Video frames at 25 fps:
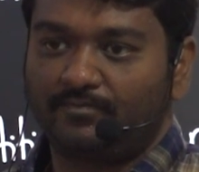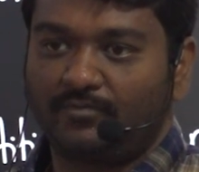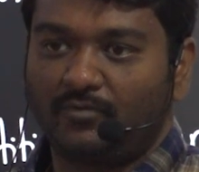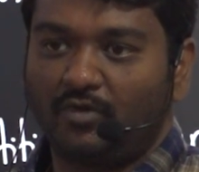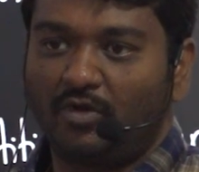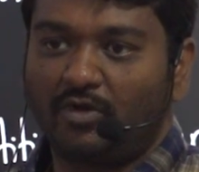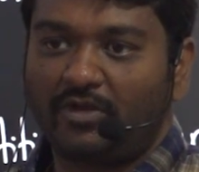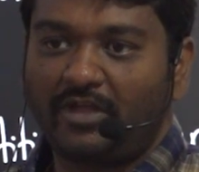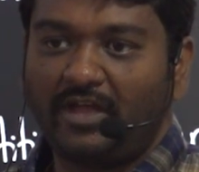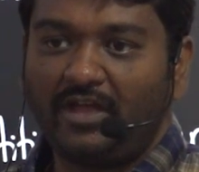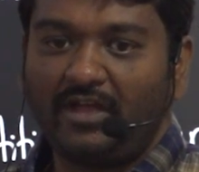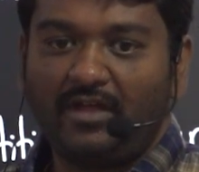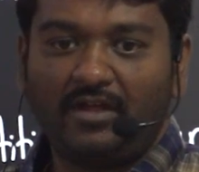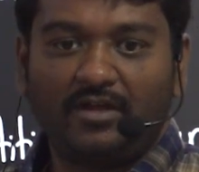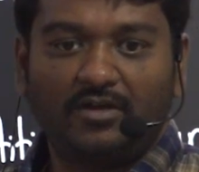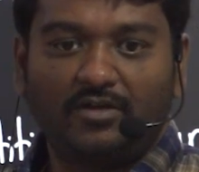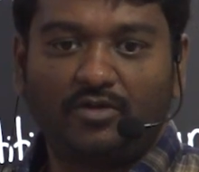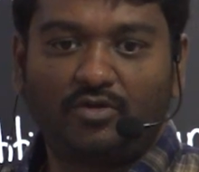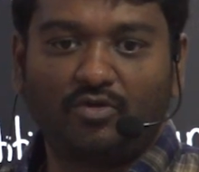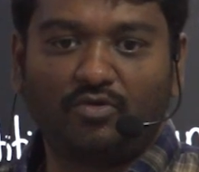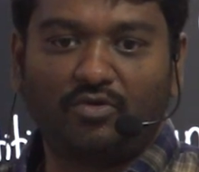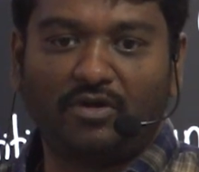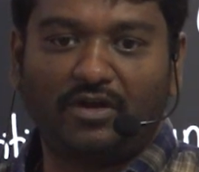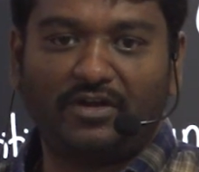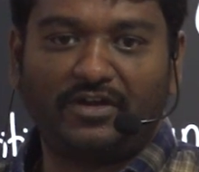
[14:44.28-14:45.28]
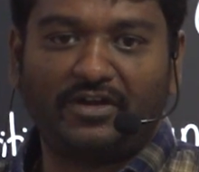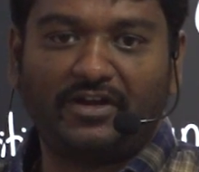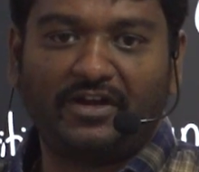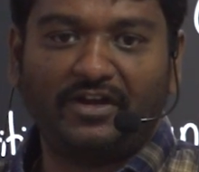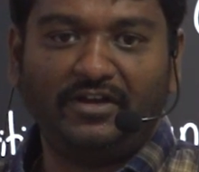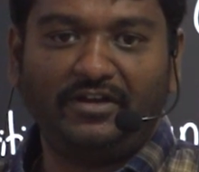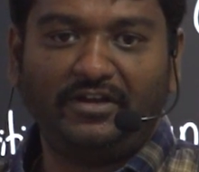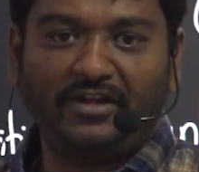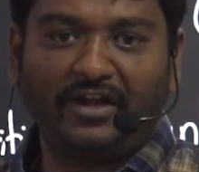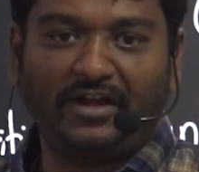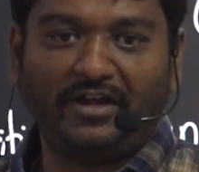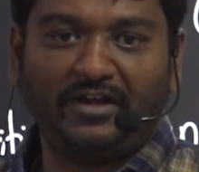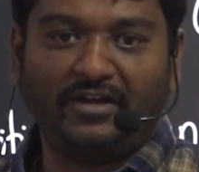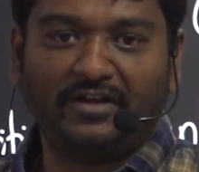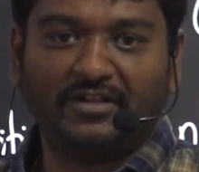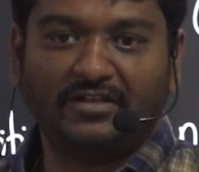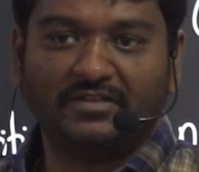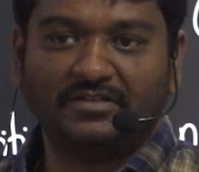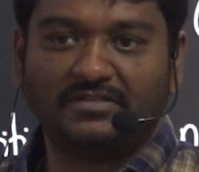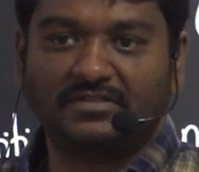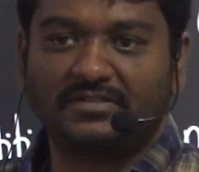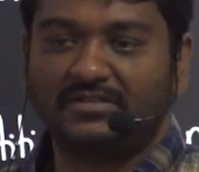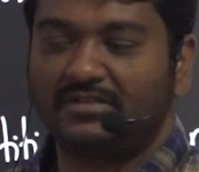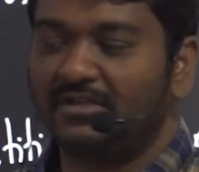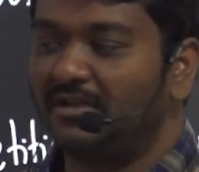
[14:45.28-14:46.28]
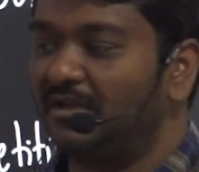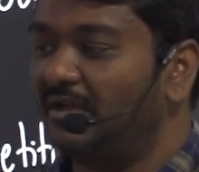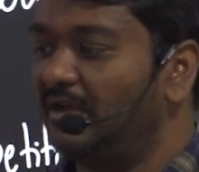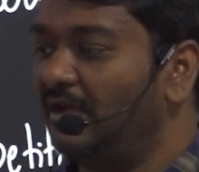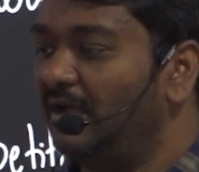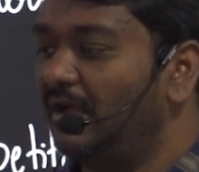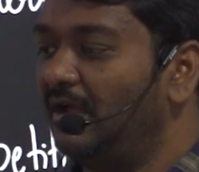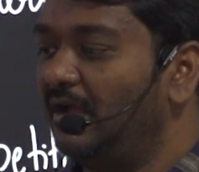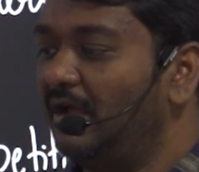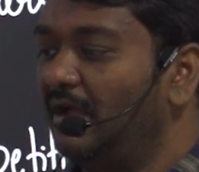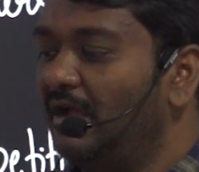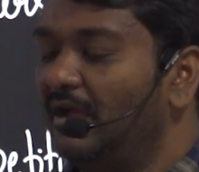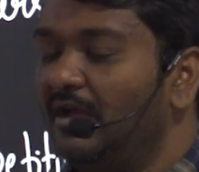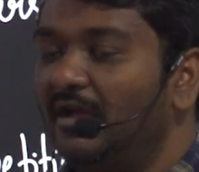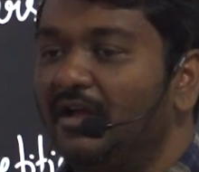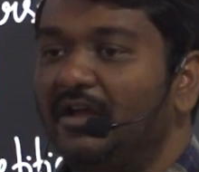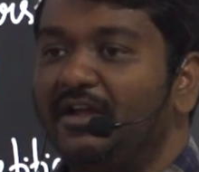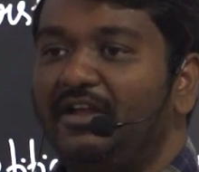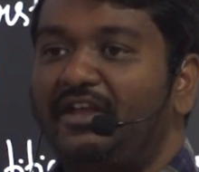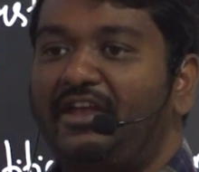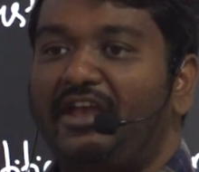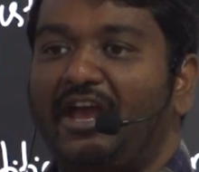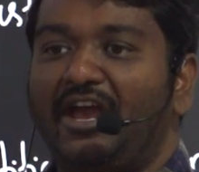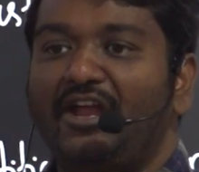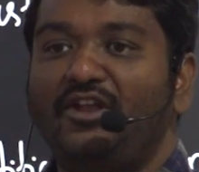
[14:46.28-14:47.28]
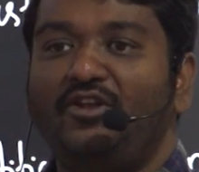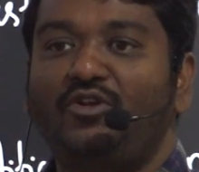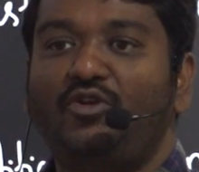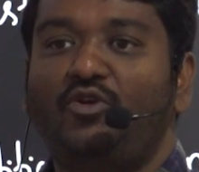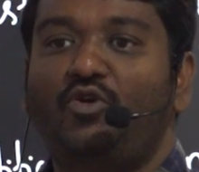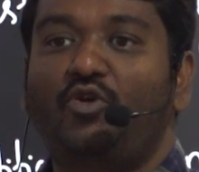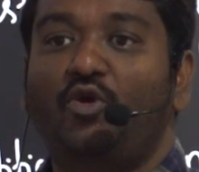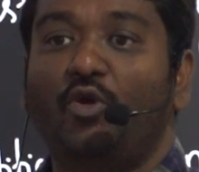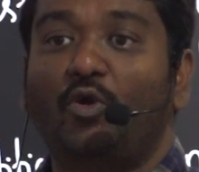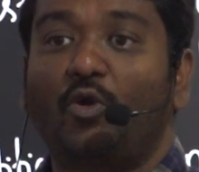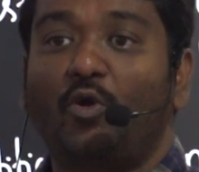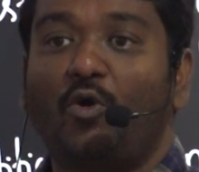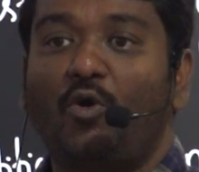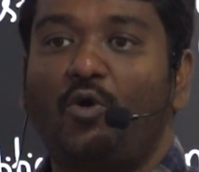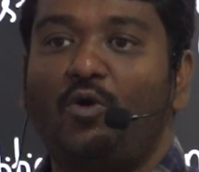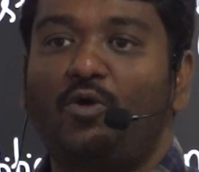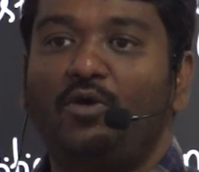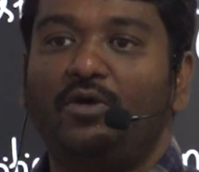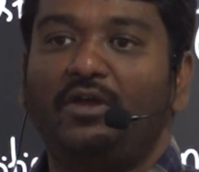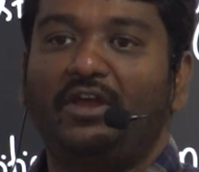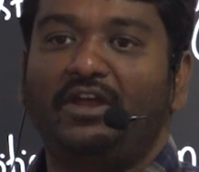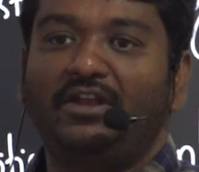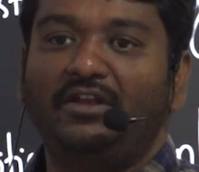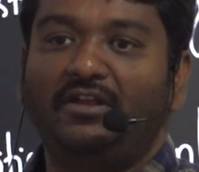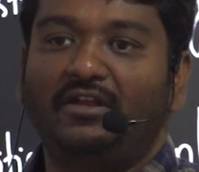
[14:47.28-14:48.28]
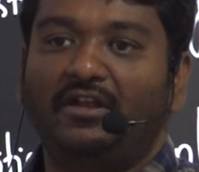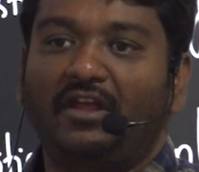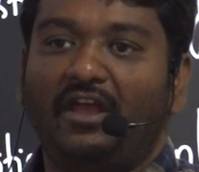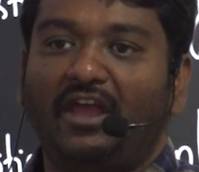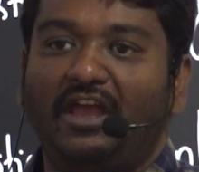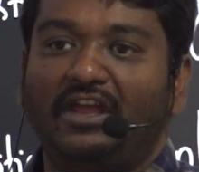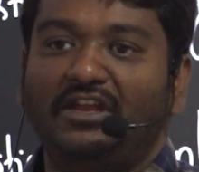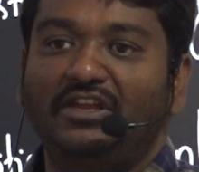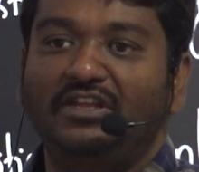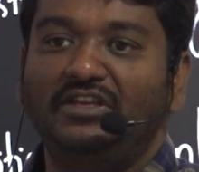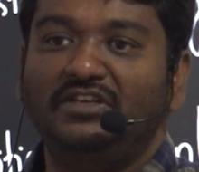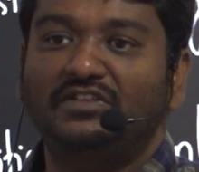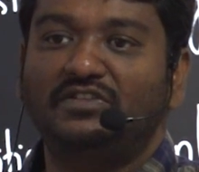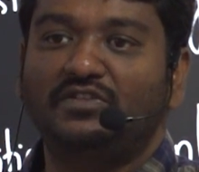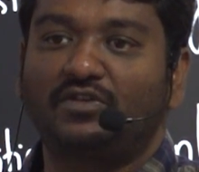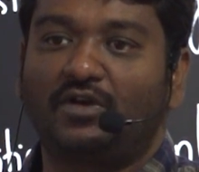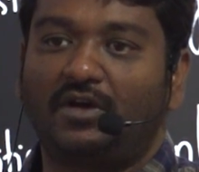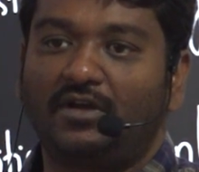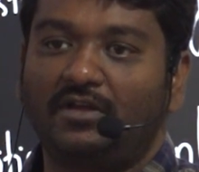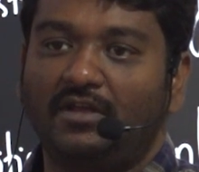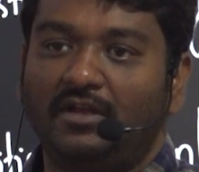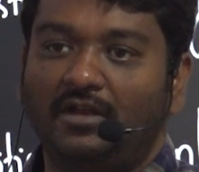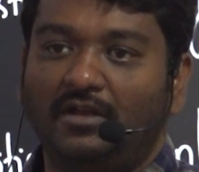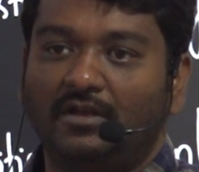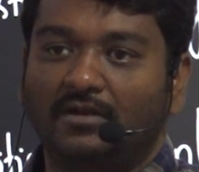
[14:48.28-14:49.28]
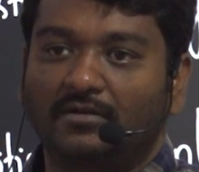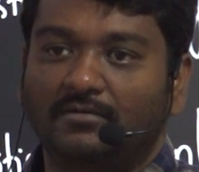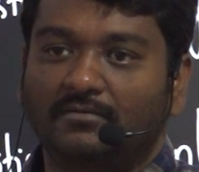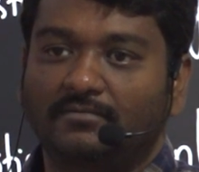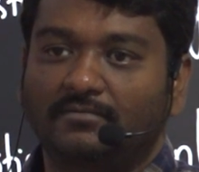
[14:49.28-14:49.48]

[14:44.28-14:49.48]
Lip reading: Okay, 210 days. Can grow in any soil.